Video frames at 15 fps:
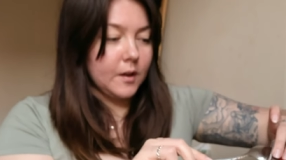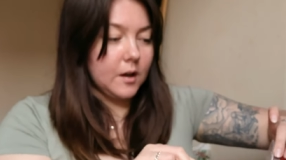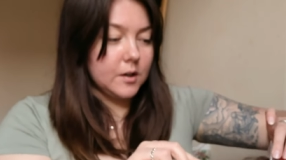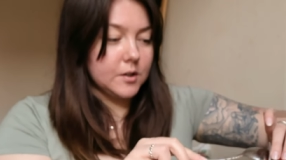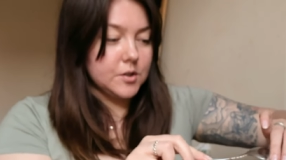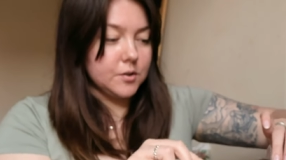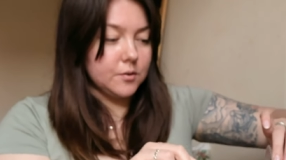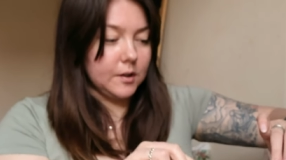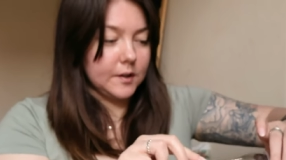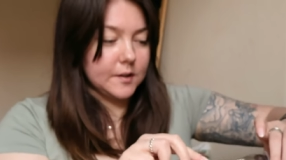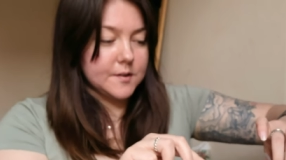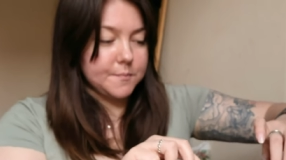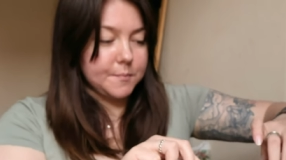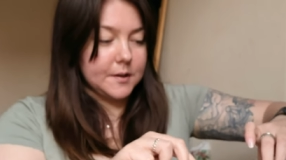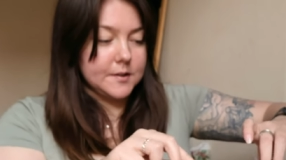I do like
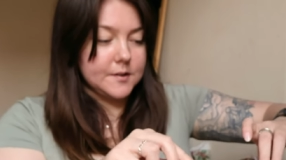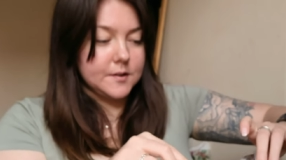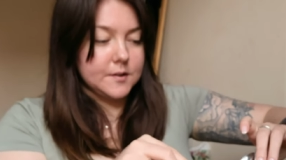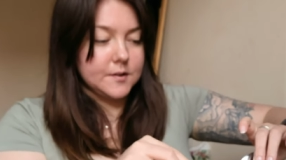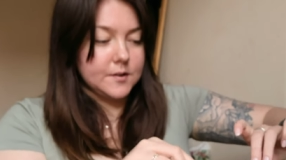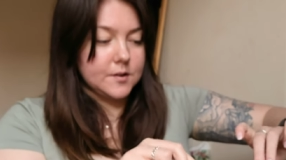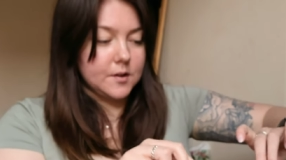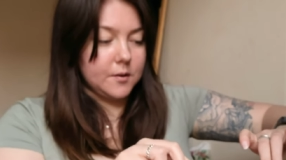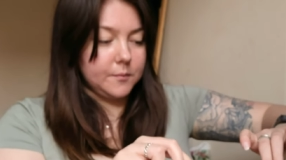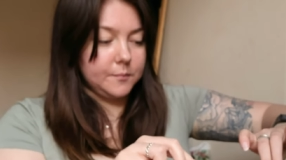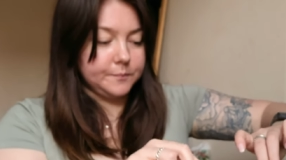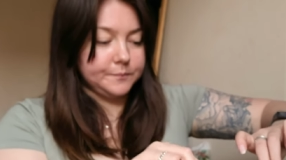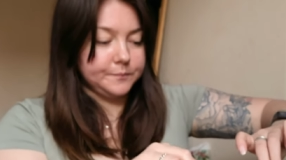spicy, so